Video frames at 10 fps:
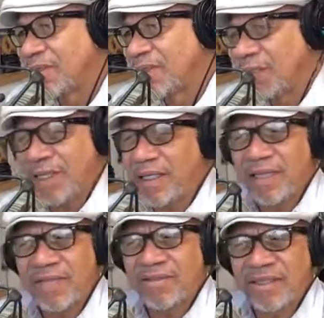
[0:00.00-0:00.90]

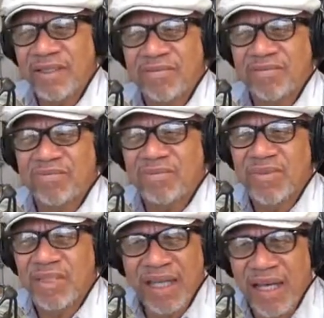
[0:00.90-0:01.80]

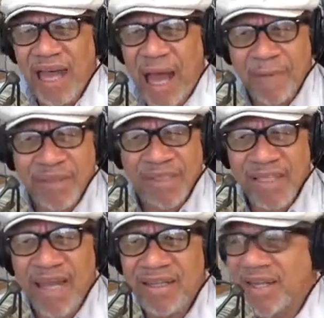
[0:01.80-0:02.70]
the opposite
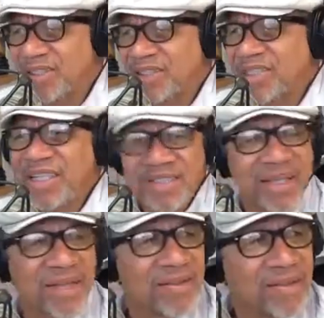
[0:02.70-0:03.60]
side of that is
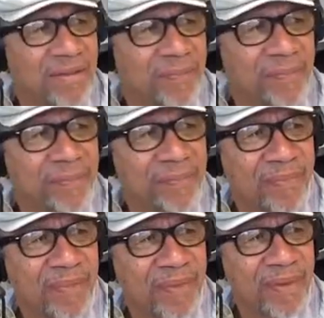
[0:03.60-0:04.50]
dissent.
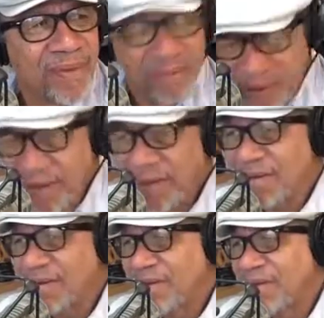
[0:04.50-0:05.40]
Right?
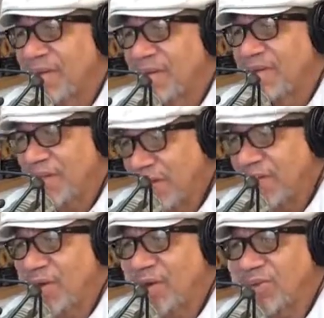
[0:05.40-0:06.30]
There are
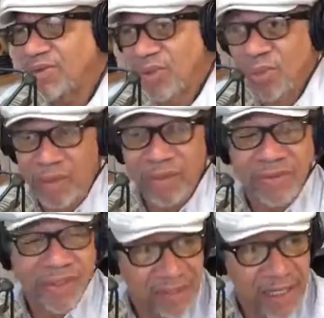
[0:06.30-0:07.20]
those who will
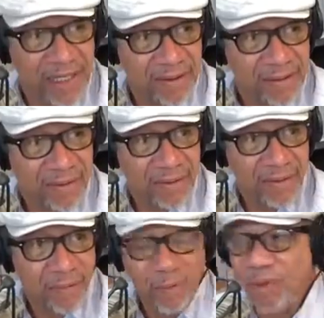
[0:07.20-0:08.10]
dissent
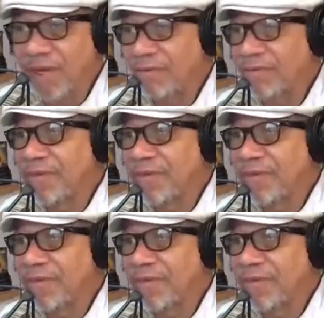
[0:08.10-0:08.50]
with